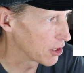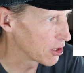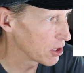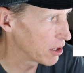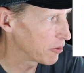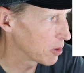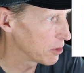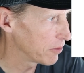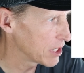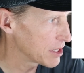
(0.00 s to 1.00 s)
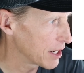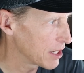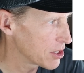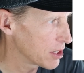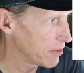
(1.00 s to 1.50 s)
under a formal
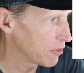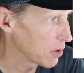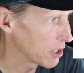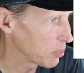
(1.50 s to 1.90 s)
investigation for